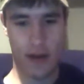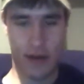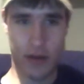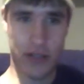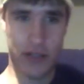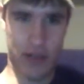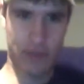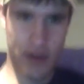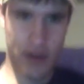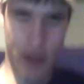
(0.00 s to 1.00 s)
There's a
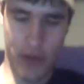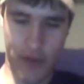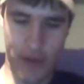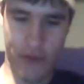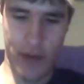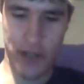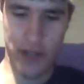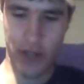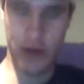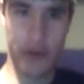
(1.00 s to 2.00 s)
couple different ways you
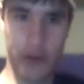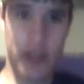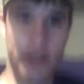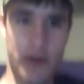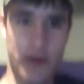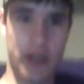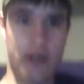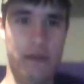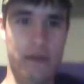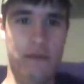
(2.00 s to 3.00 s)
can do this. You
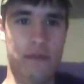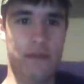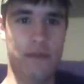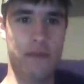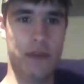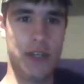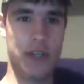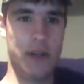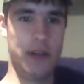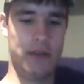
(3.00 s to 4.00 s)
can
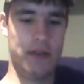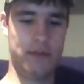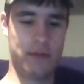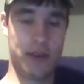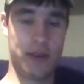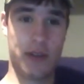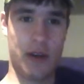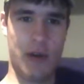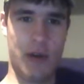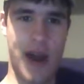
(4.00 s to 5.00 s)
do it
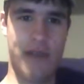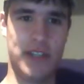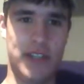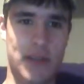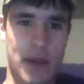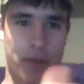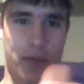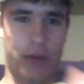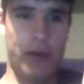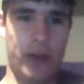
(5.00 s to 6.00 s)
the way I've seen
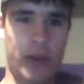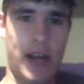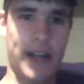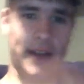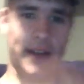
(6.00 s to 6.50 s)
people do it, like